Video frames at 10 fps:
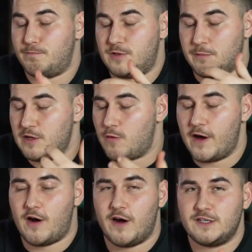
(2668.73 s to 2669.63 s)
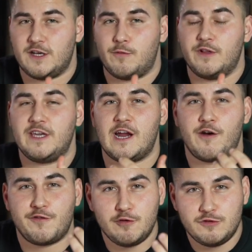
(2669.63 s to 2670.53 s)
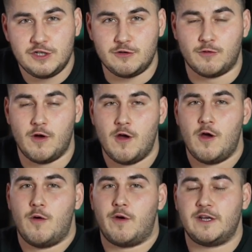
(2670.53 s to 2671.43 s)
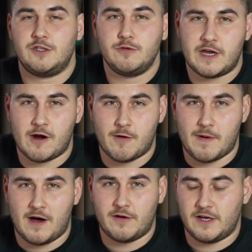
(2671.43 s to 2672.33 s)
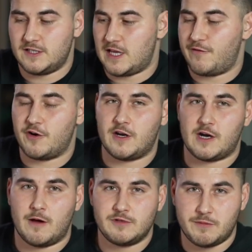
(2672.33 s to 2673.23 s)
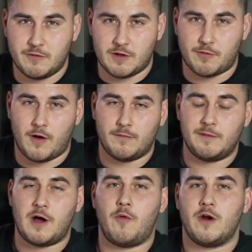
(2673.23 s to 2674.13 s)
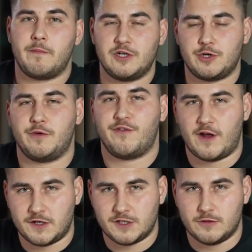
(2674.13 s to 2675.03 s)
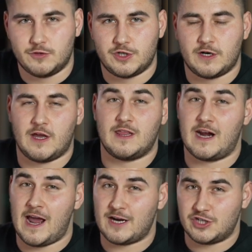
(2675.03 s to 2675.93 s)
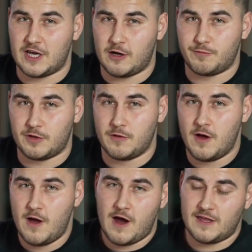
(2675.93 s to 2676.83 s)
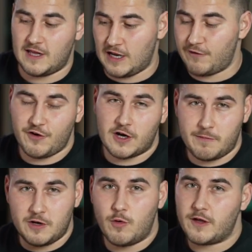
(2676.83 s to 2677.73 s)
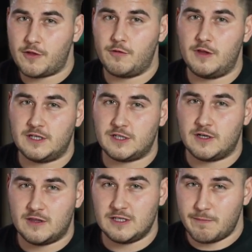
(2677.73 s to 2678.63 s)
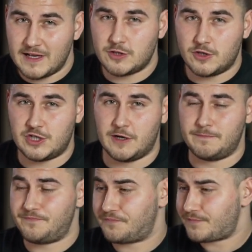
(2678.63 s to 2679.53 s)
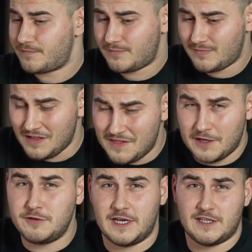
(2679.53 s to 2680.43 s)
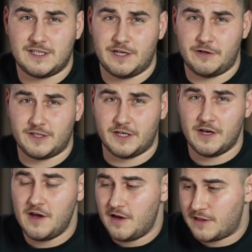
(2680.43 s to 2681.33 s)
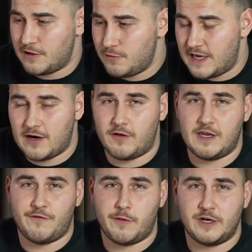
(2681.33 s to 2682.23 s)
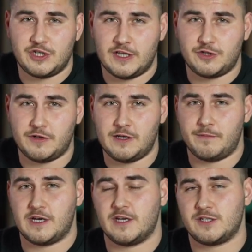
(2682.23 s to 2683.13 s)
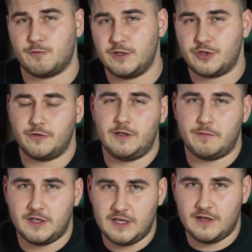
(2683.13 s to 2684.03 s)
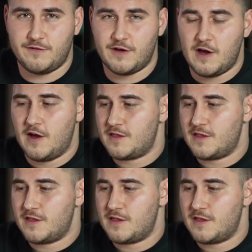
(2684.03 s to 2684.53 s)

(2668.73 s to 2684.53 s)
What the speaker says: To be quite honest, I don't really care if you do. What I do care about is that if you're going to come to me with a problem, I want to make sure we find a solution and that I actually help you. And that if you're going to be going through this mentorship, that you take this seriously, that you get all the information that you need, because we truly believe